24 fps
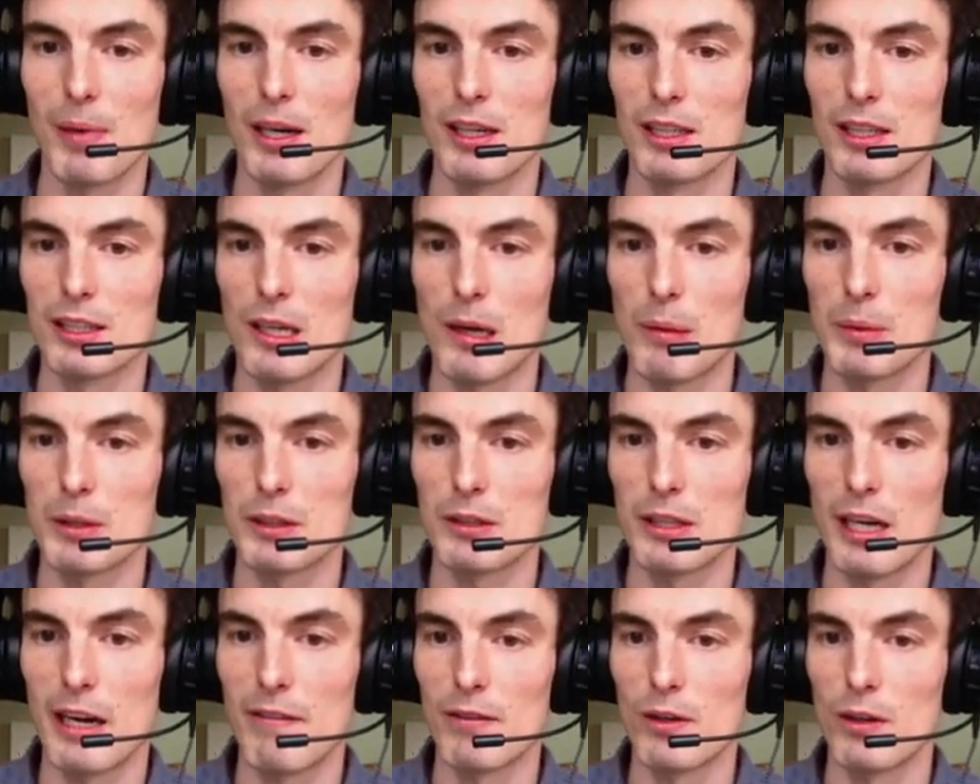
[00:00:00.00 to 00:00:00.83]
Periscope
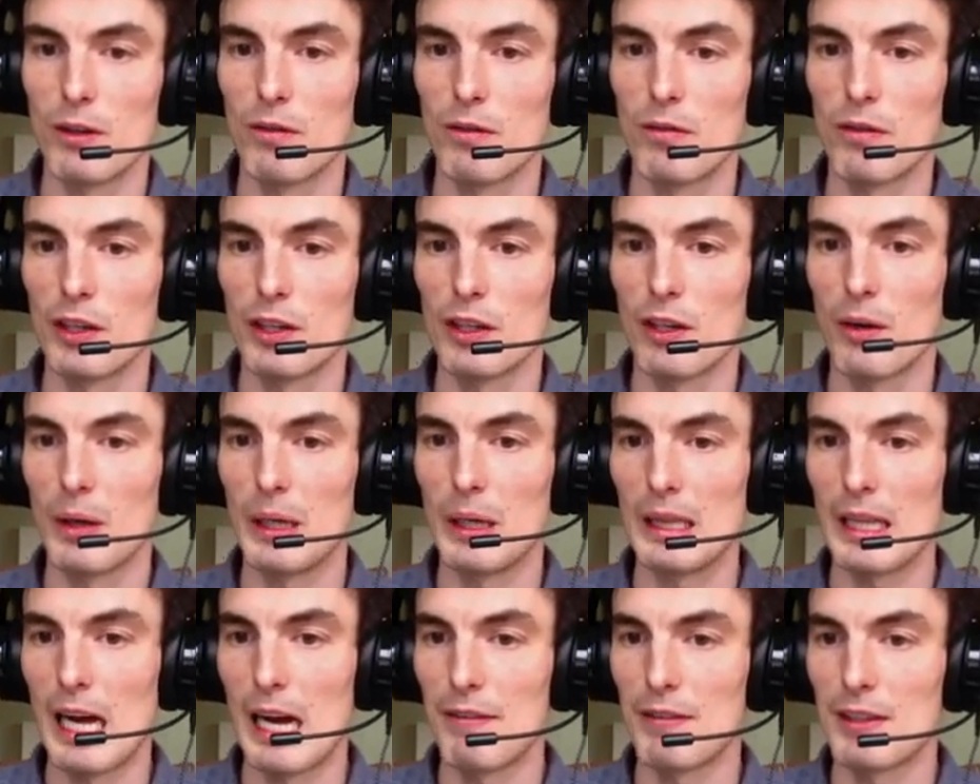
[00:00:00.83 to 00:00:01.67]
is grateful for you
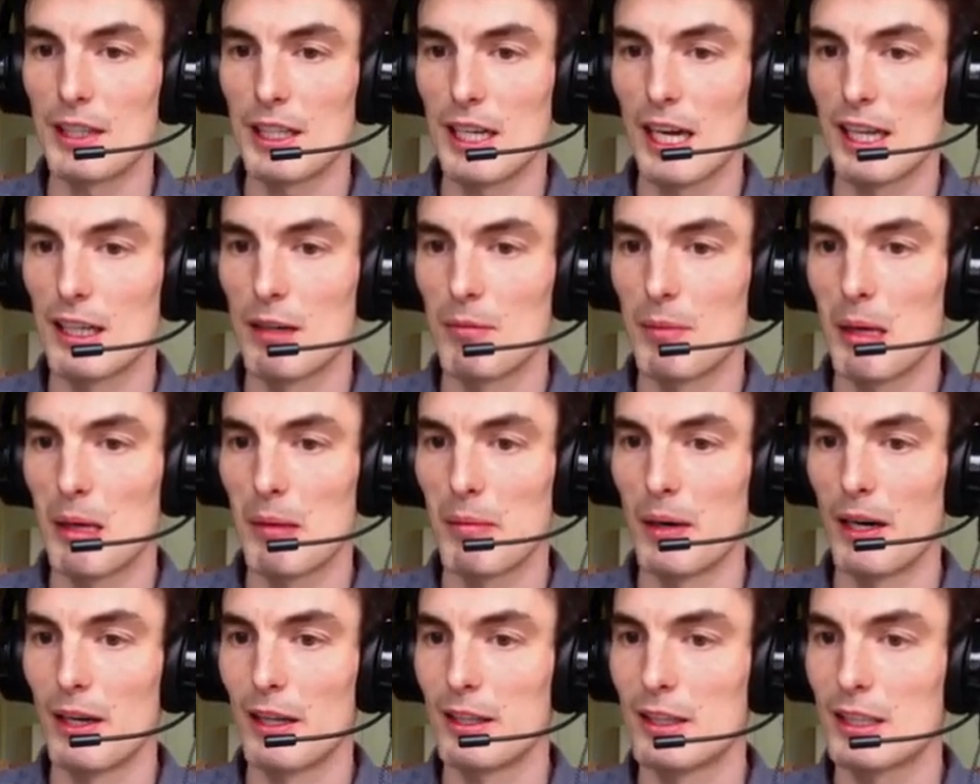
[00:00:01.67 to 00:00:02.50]
going live together and
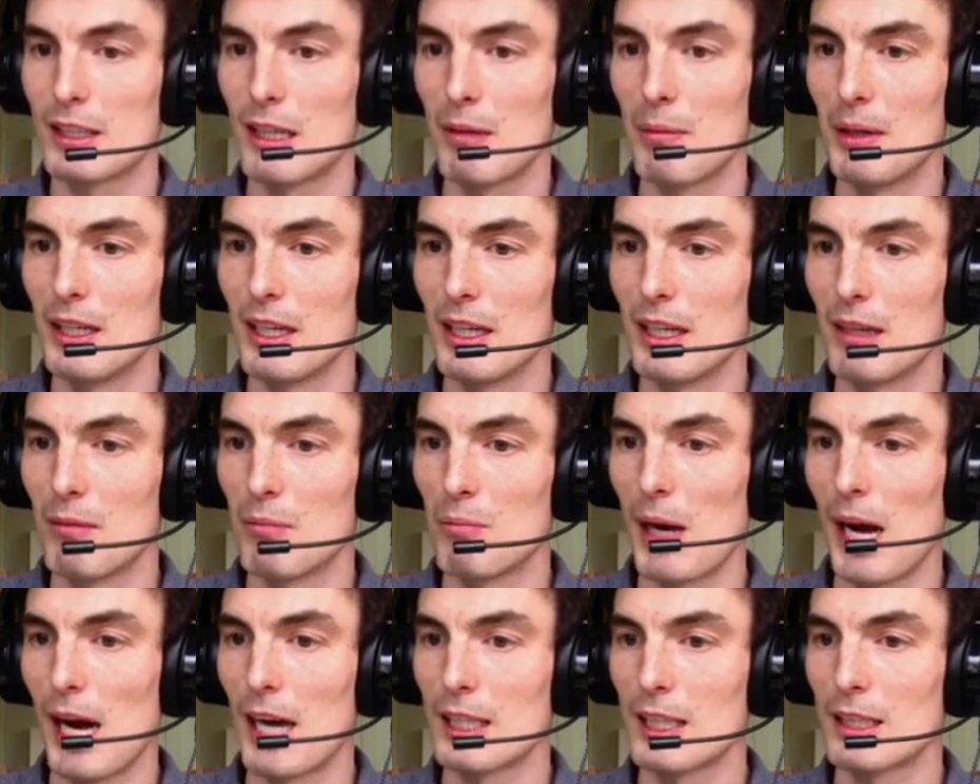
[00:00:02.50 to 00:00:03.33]
being part of this community.
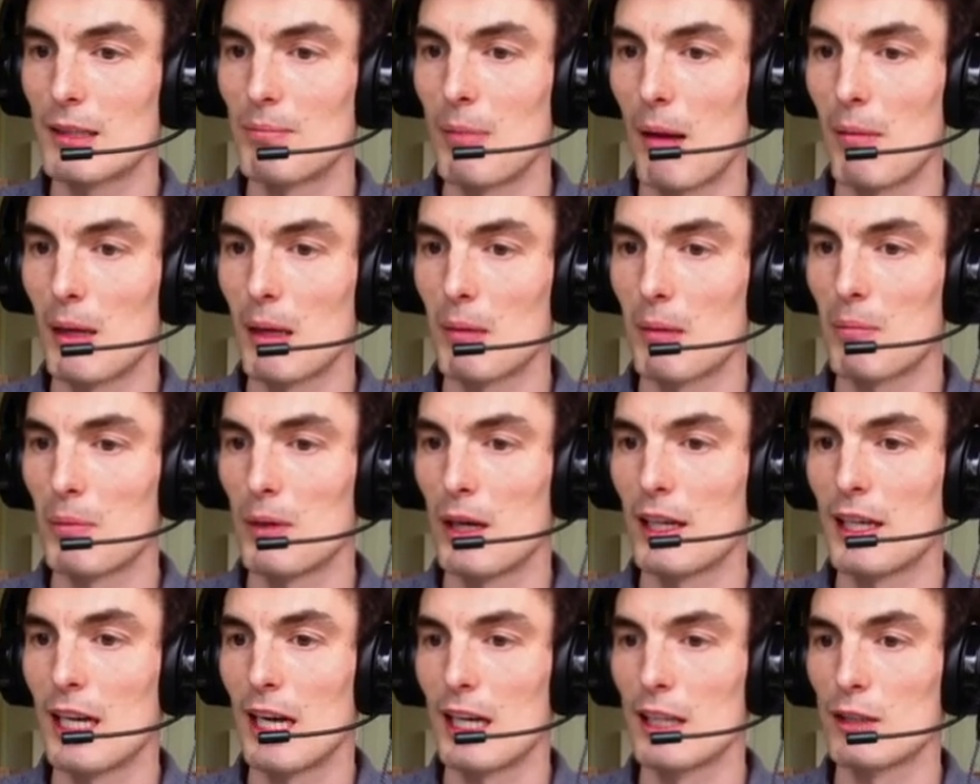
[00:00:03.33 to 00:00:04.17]
Past public
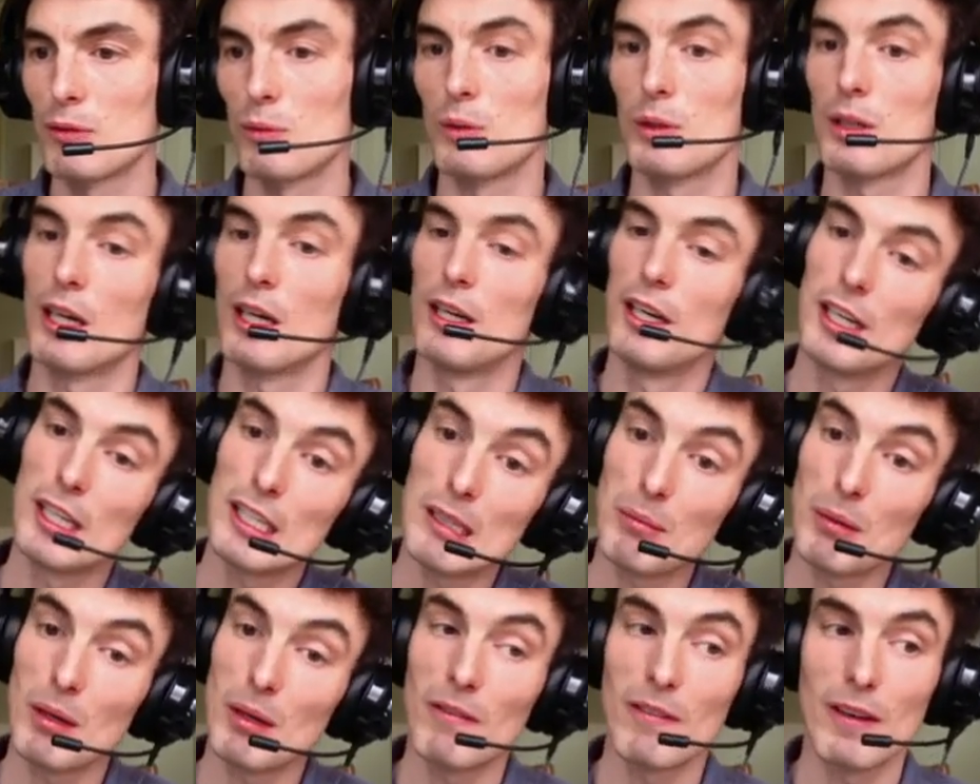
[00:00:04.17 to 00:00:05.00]
broadcasts will continue
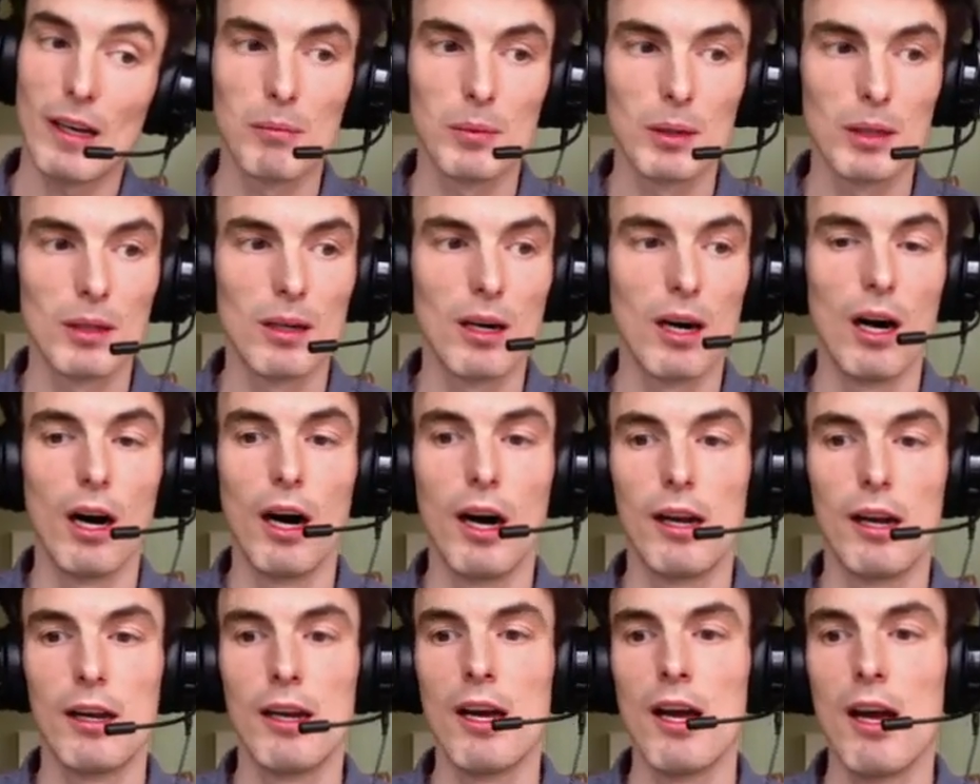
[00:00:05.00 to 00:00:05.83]
to be available
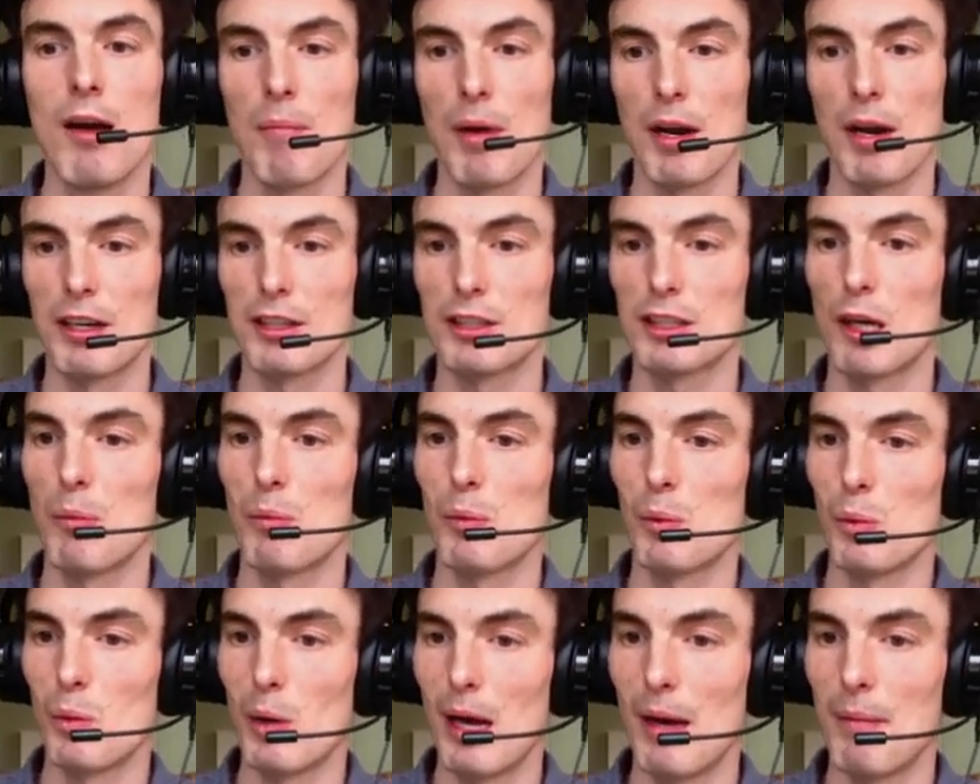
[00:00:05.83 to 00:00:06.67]
on
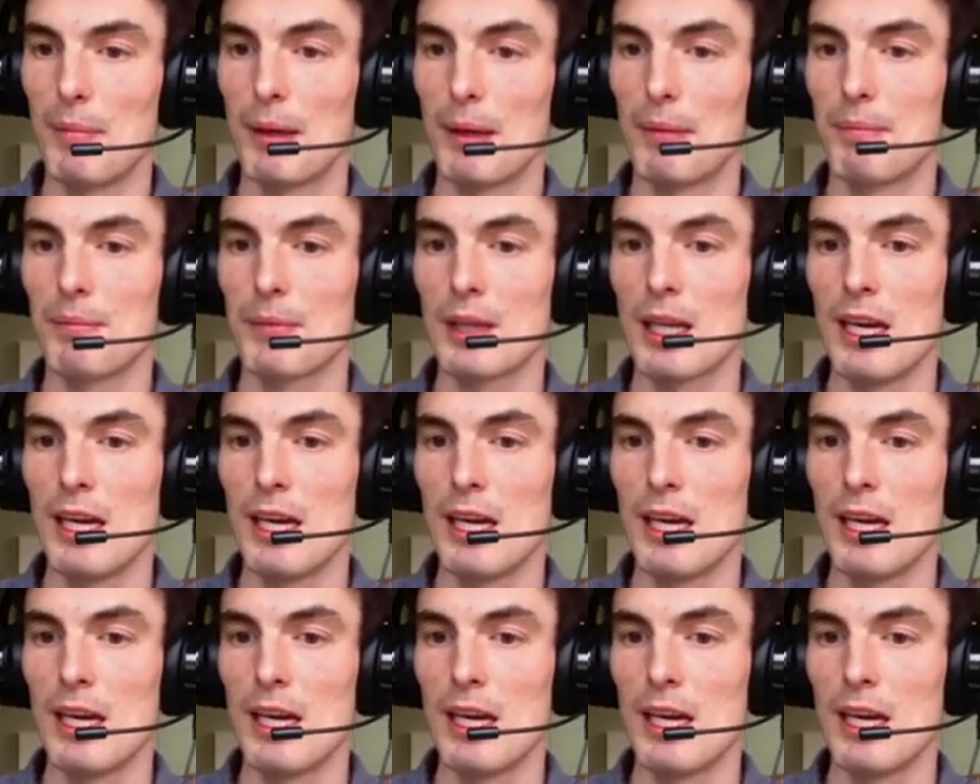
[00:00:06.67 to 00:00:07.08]
Periscope web.